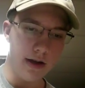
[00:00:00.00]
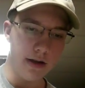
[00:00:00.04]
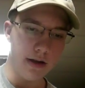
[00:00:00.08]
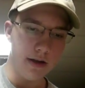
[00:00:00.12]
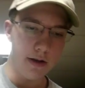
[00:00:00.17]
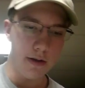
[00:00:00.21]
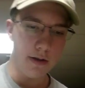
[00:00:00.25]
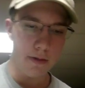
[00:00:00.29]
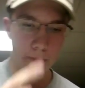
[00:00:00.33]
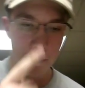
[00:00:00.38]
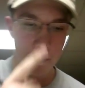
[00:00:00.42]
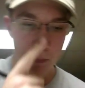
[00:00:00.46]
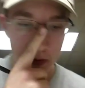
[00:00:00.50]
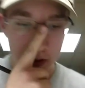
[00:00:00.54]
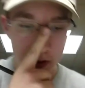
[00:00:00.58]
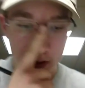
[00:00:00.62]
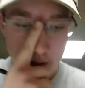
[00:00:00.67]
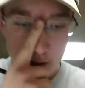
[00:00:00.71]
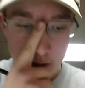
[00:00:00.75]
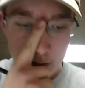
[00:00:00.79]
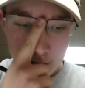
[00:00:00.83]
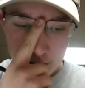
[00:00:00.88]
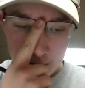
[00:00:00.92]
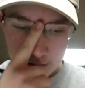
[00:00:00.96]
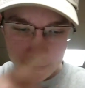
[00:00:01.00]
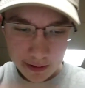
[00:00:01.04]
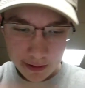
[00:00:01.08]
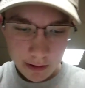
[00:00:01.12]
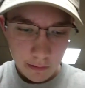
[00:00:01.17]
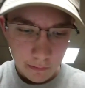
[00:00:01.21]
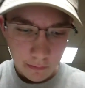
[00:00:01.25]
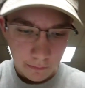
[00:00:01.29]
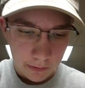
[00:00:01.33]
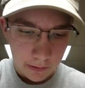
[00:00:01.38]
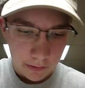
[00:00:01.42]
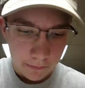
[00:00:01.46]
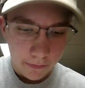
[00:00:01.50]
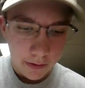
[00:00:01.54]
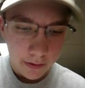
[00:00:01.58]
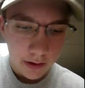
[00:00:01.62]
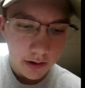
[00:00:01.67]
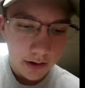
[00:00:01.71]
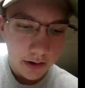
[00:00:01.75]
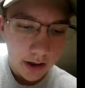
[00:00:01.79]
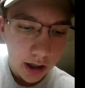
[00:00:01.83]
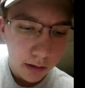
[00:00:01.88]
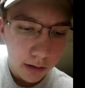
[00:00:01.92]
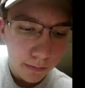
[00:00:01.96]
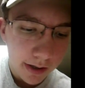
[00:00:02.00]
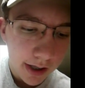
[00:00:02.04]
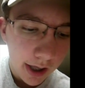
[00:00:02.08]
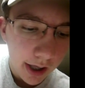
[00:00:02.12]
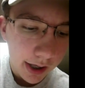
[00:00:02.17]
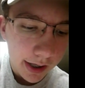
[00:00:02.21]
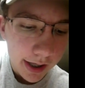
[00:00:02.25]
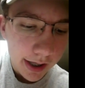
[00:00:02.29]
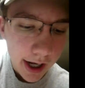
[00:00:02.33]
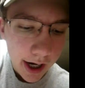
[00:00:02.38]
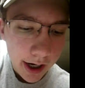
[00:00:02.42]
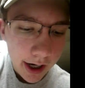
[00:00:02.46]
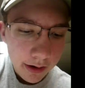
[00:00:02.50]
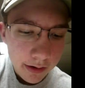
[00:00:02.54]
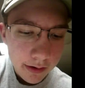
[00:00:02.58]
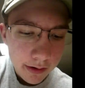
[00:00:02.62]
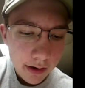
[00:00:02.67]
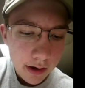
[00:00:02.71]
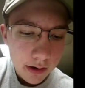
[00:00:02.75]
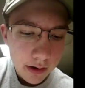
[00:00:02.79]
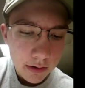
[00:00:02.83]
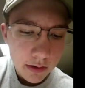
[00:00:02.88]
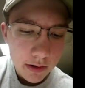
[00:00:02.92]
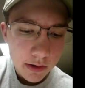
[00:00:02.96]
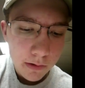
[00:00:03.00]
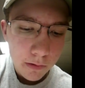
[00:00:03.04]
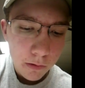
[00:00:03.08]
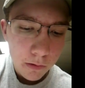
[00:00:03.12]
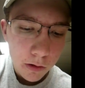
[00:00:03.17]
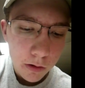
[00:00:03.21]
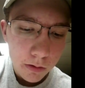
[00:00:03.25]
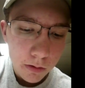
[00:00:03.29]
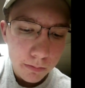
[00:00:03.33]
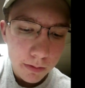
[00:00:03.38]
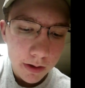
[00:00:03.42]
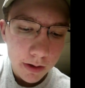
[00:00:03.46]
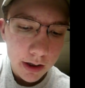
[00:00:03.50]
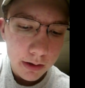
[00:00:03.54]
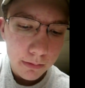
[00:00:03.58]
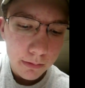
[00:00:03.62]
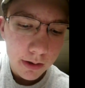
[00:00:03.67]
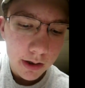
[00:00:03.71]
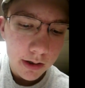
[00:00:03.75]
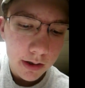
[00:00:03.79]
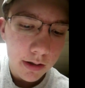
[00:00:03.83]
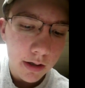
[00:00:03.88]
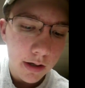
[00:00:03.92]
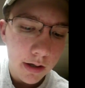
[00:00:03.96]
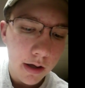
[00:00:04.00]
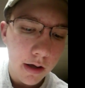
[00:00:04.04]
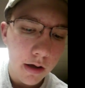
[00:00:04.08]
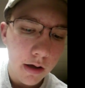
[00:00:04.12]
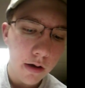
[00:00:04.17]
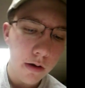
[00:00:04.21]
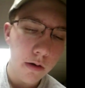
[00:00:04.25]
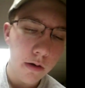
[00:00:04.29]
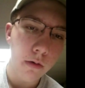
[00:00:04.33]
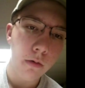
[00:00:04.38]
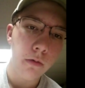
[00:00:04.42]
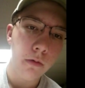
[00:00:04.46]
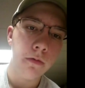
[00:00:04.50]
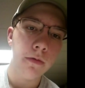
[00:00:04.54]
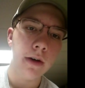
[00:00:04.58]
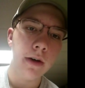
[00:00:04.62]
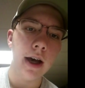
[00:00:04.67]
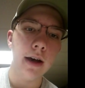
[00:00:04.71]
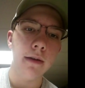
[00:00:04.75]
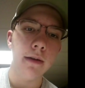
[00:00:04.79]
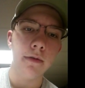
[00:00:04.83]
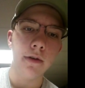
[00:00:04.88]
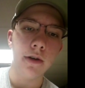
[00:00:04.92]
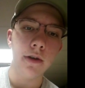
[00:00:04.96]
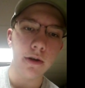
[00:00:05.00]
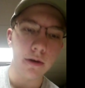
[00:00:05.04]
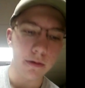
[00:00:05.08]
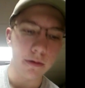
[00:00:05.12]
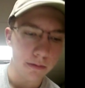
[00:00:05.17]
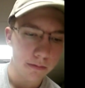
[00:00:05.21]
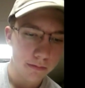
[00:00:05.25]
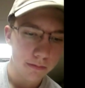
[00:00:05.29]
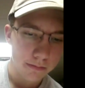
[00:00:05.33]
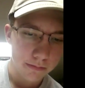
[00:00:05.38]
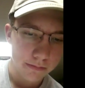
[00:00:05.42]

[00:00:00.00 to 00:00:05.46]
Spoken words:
do. So for the first shout, we got Caden_Redman052.